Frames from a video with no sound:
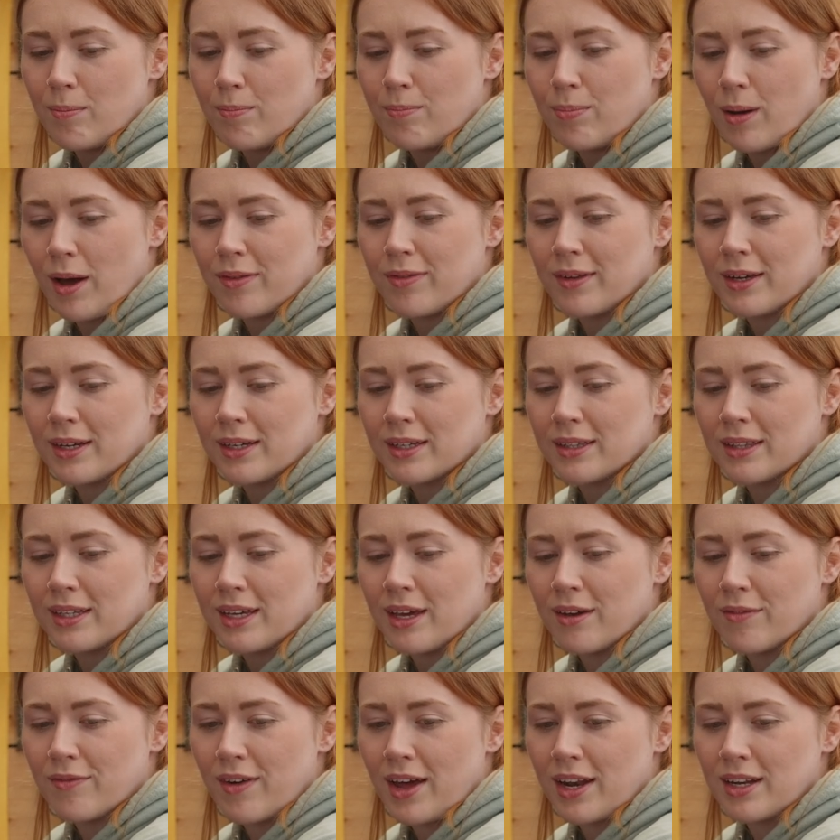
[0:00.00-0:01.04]
But I think the
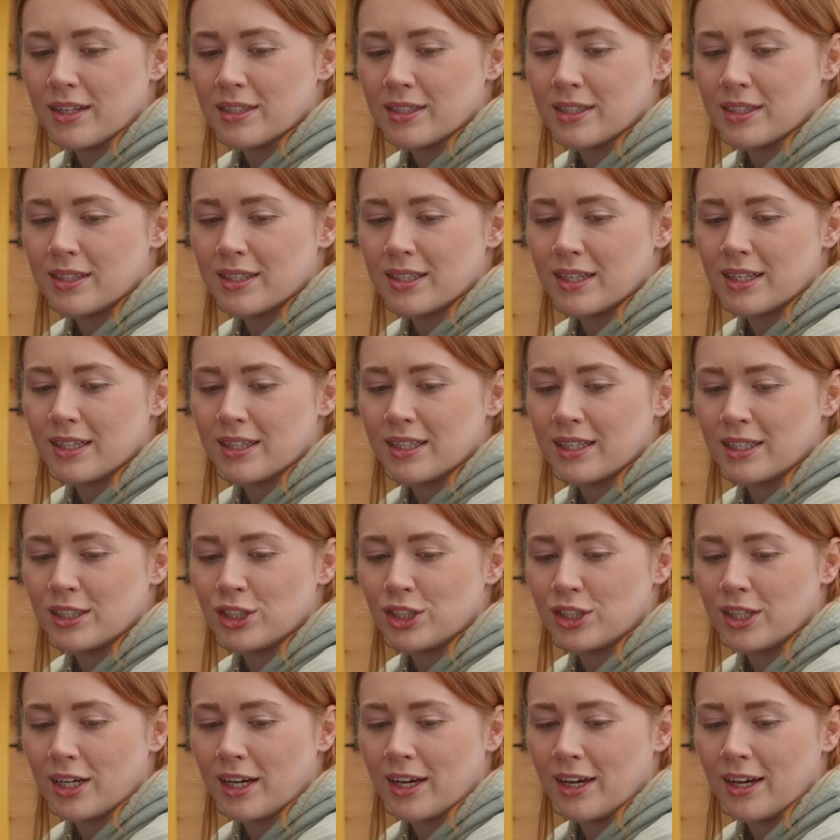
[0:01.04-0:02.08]
events
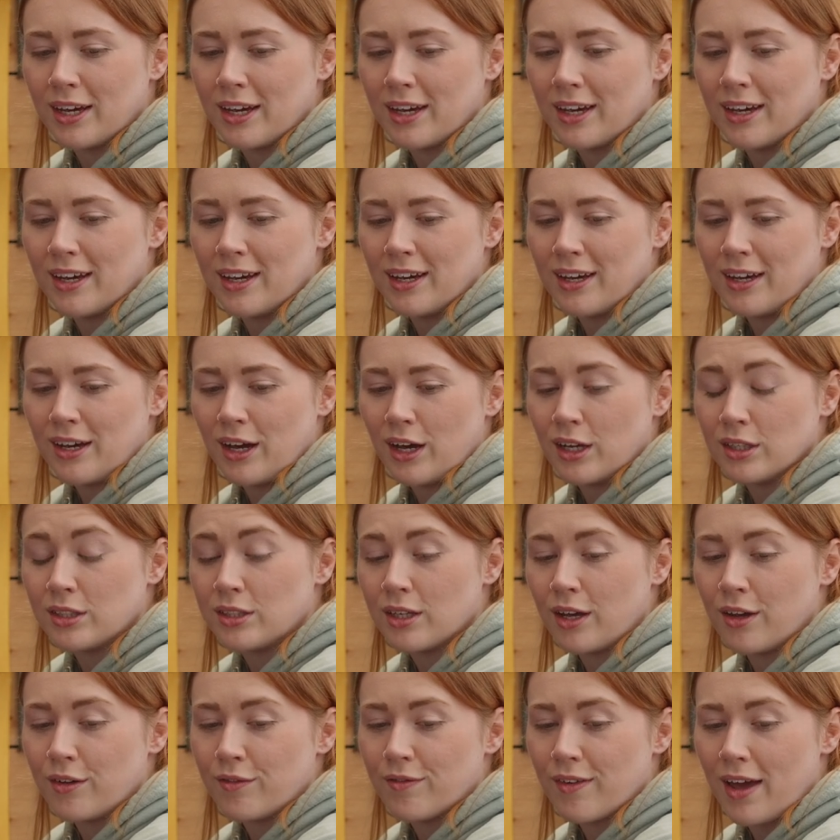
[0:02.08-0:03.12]
this year are
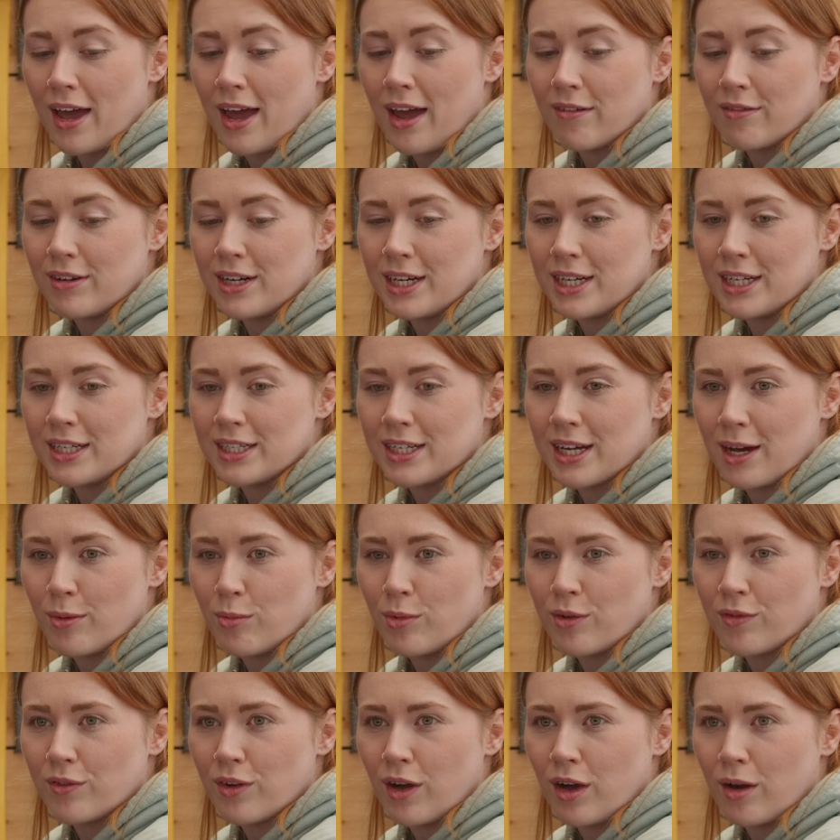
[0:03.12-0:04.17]
so varied, and
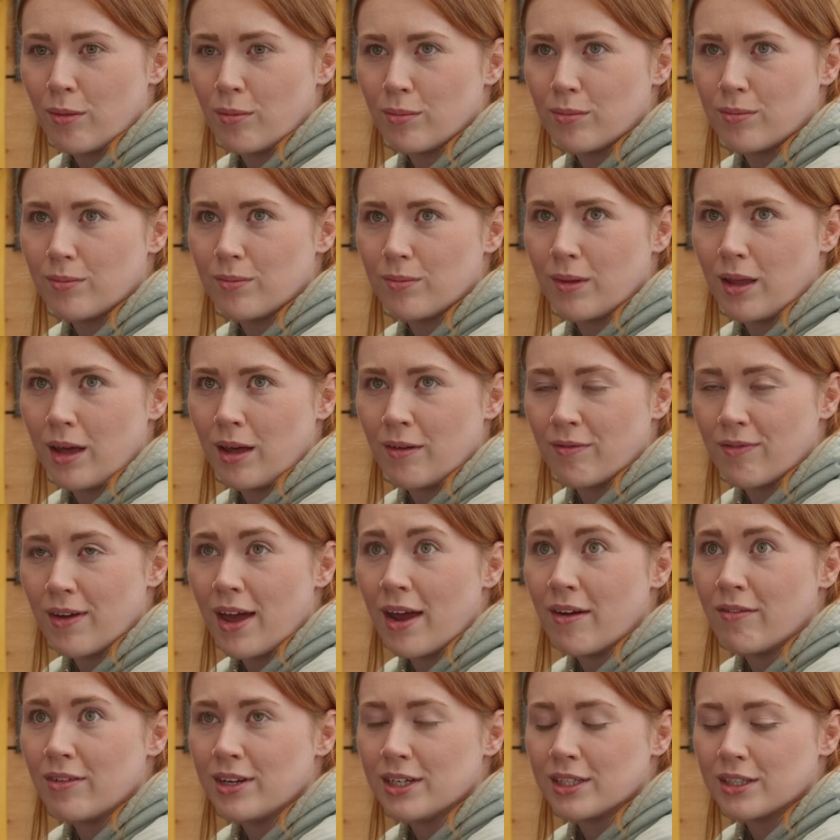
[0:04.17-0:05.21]
we've got a
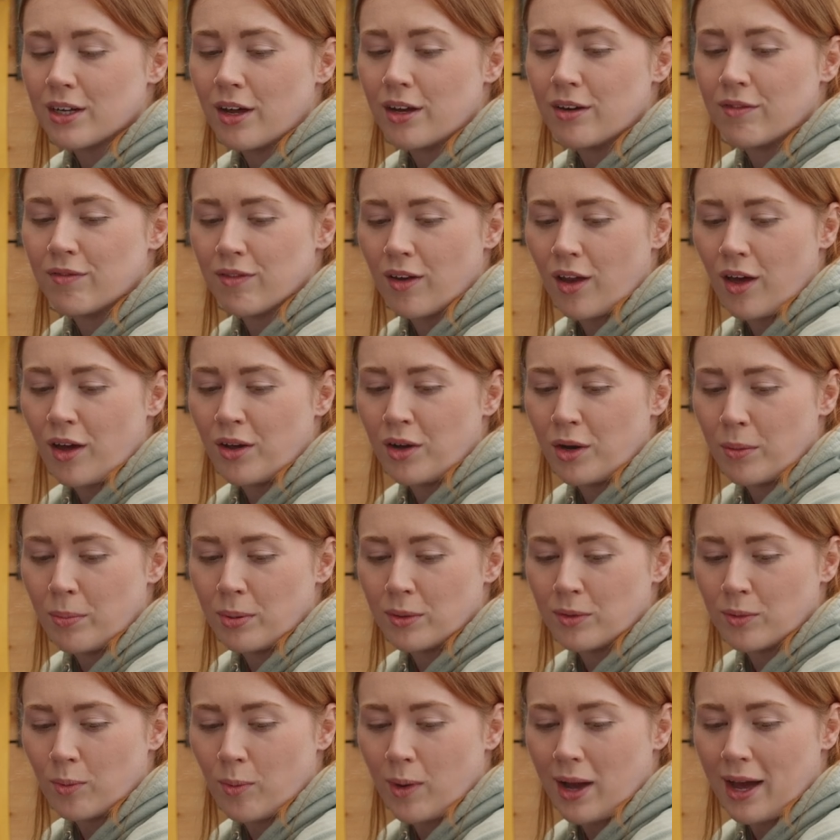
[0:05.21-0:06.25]
varied kind of lineup
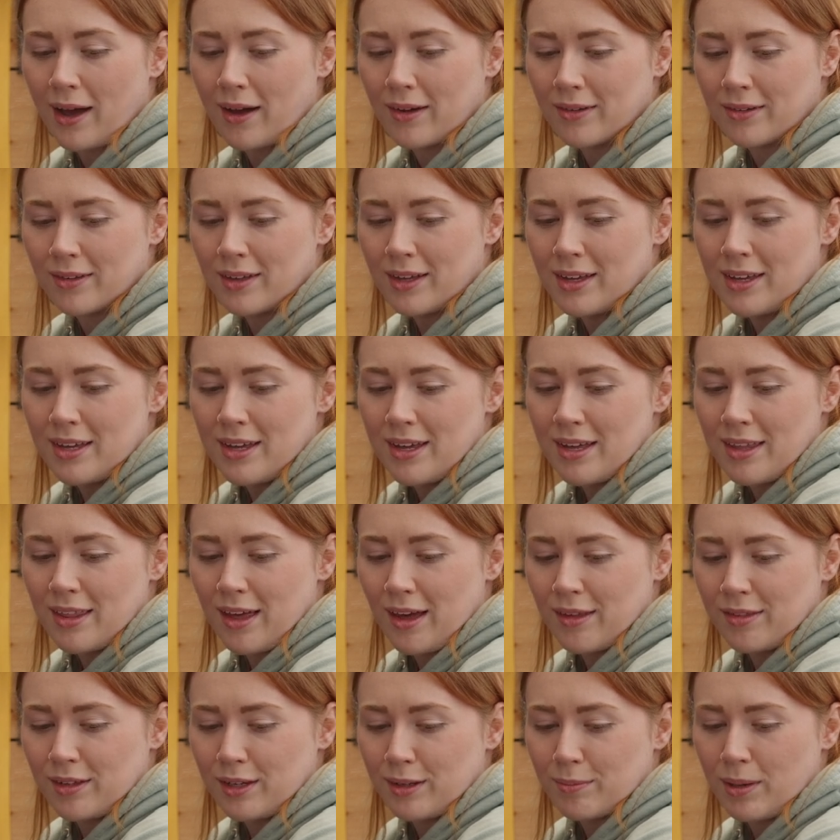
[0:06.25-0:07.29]
as well, that
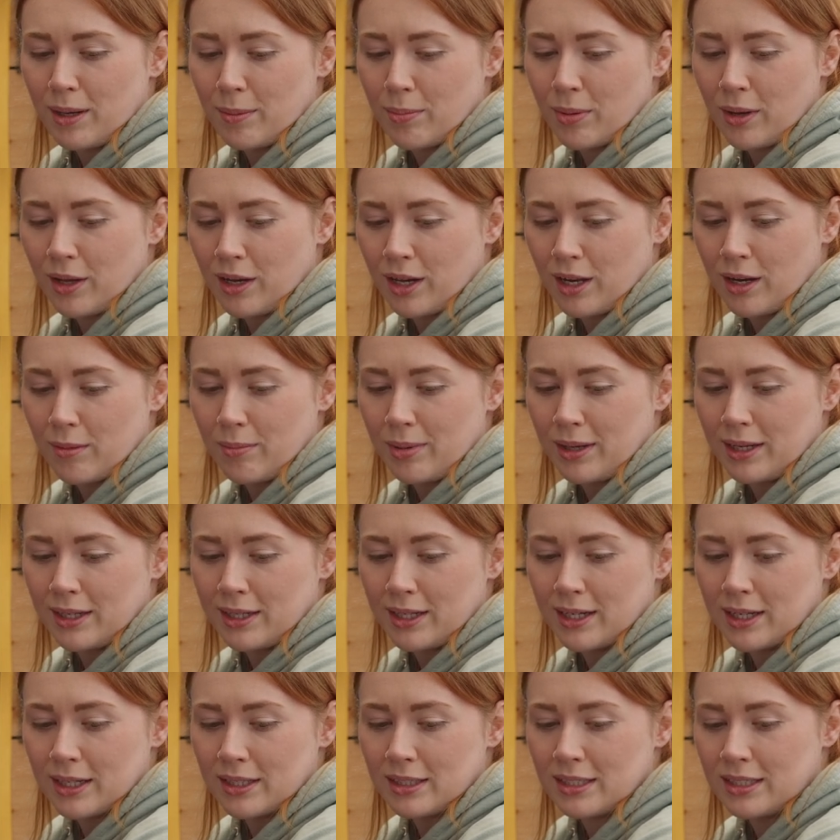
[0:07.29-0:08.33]
I think people are going to
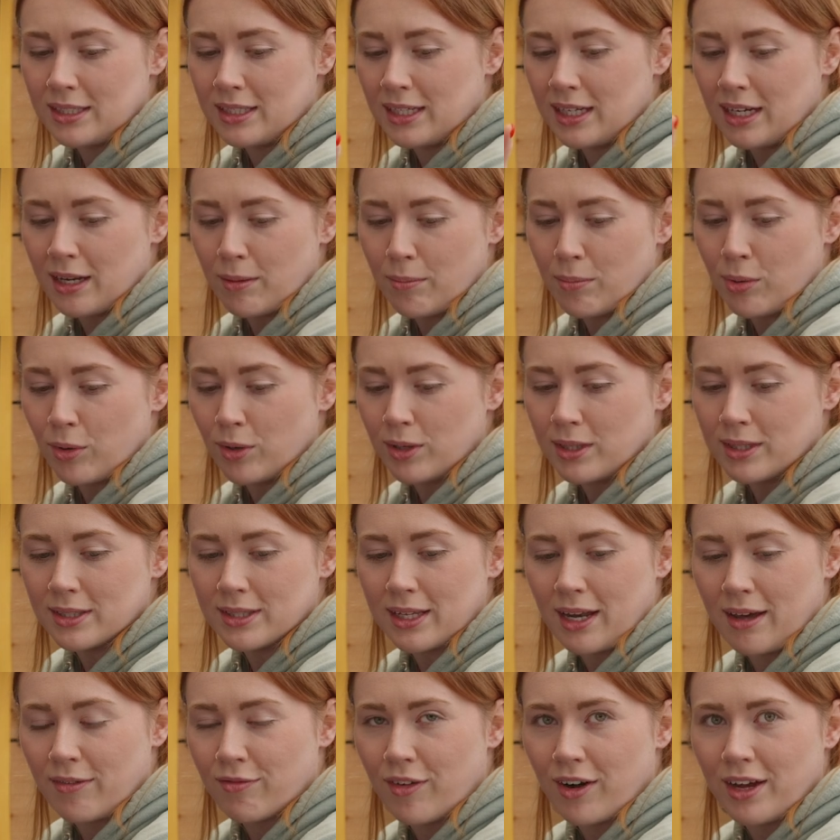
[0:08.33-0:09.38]
be stealing points
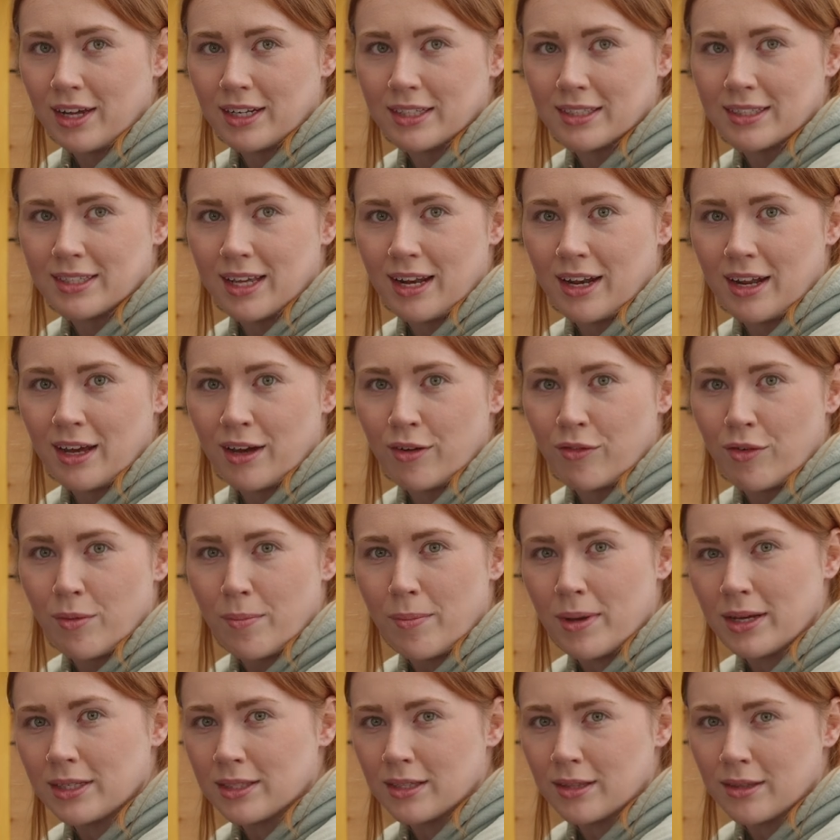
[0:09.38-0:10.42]
left, right and centre and
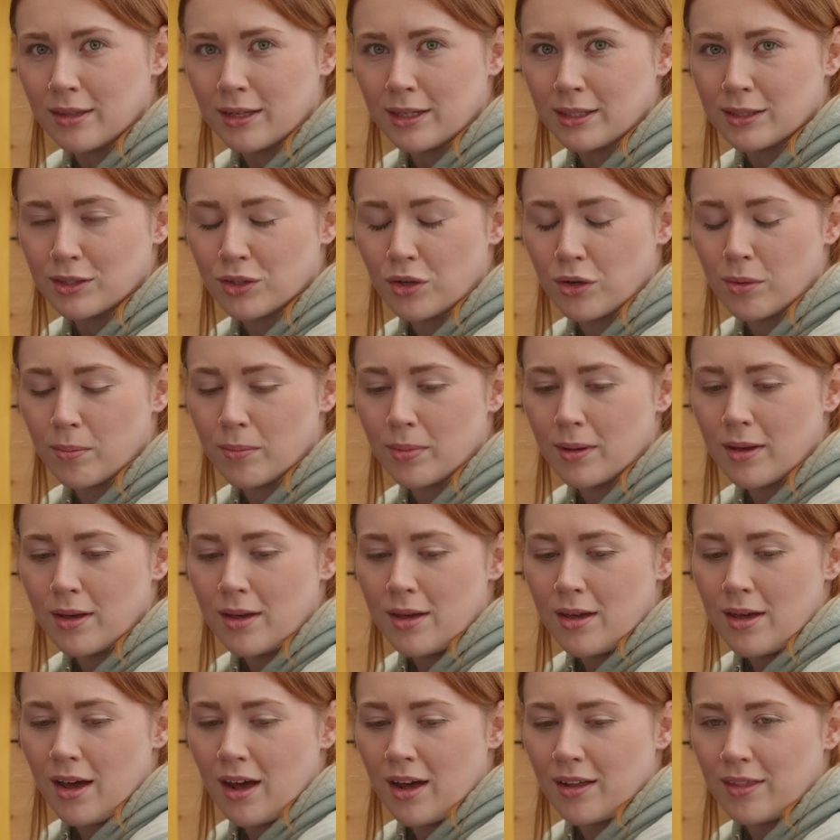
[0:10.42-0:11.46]
mixing things up,
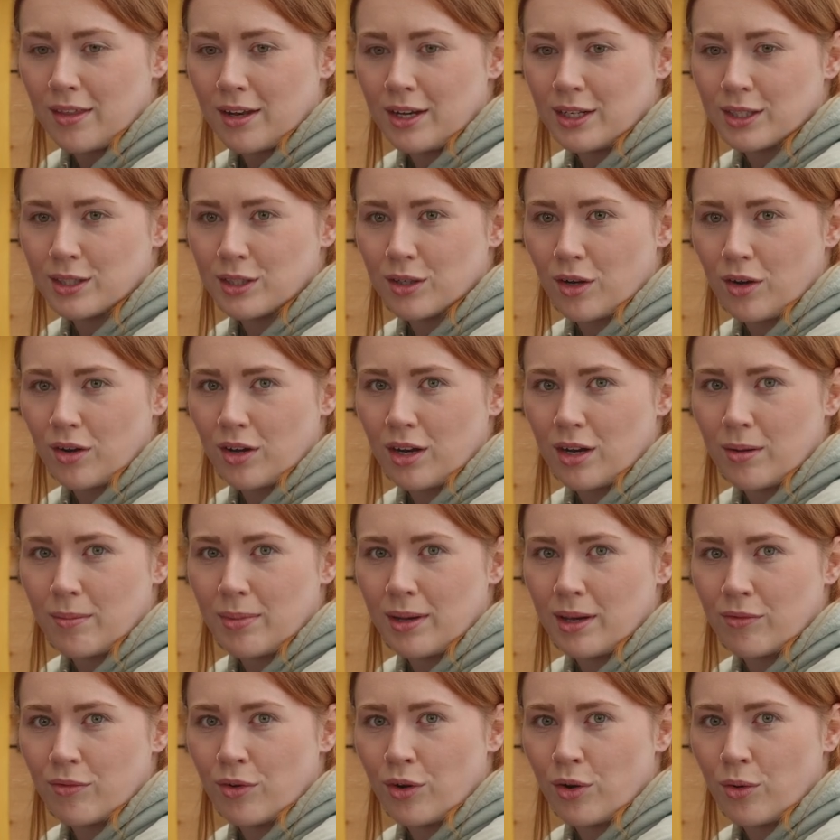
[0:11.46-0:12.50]
that it's not going to
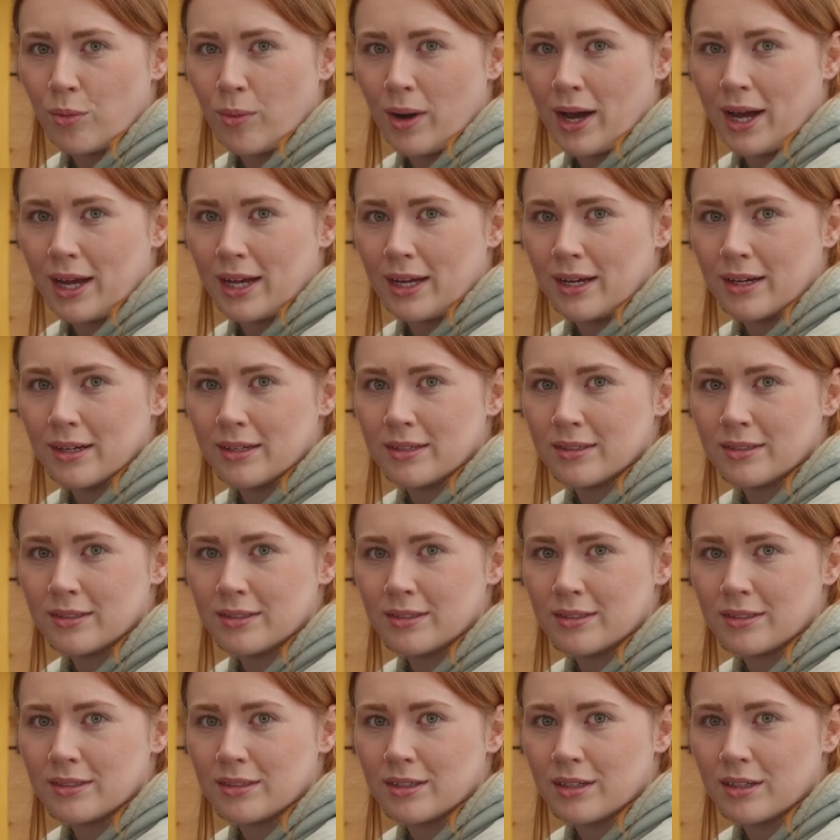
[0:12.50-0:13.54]
be a runaway
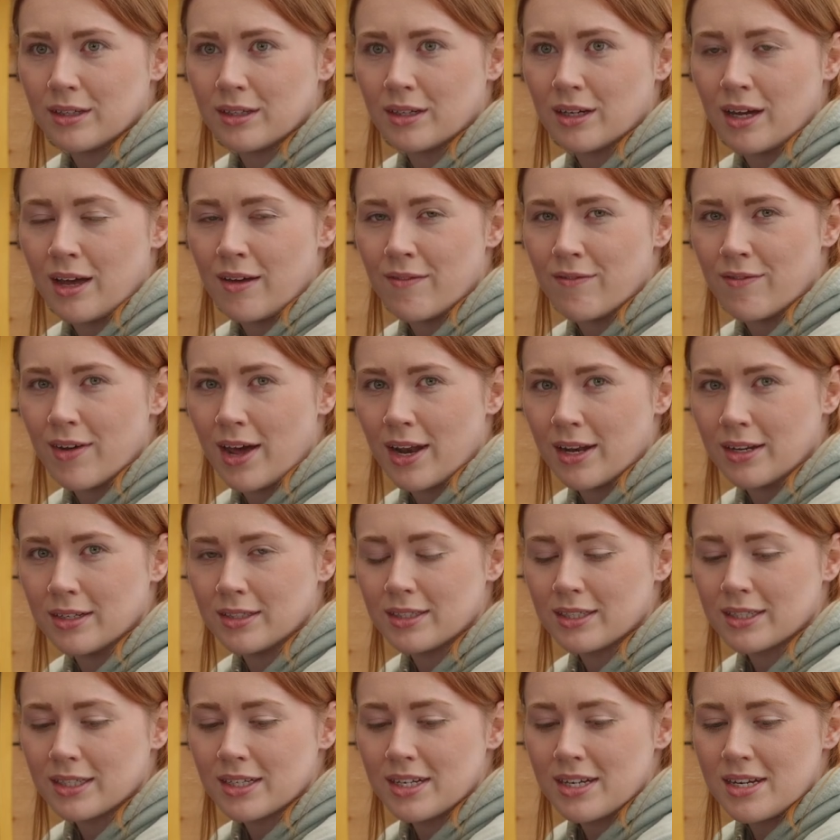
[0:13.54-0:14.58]

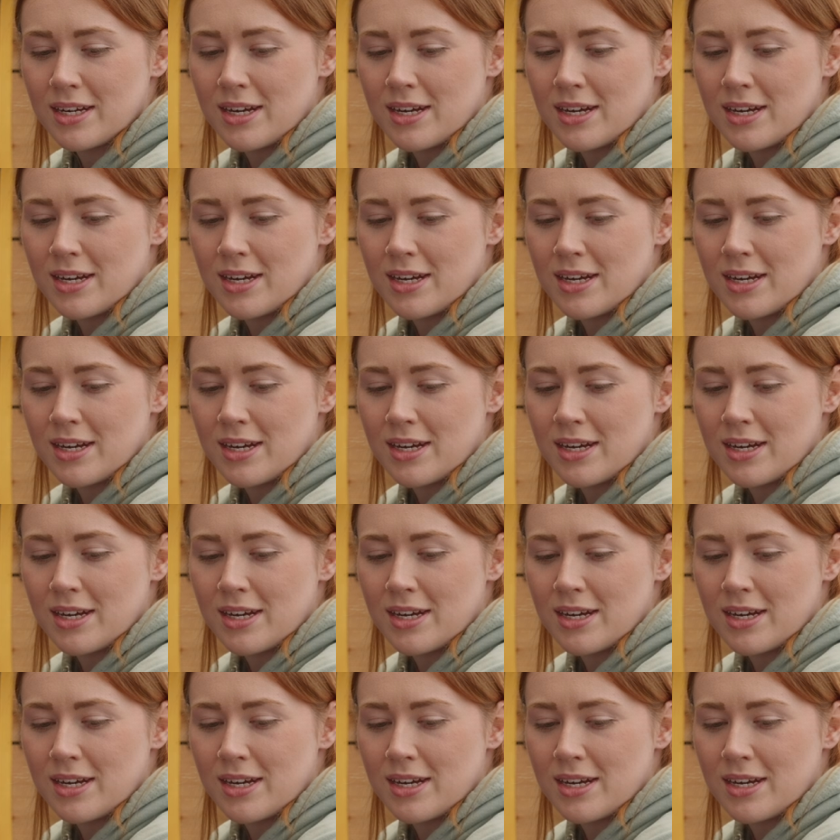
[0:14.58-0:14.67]
event.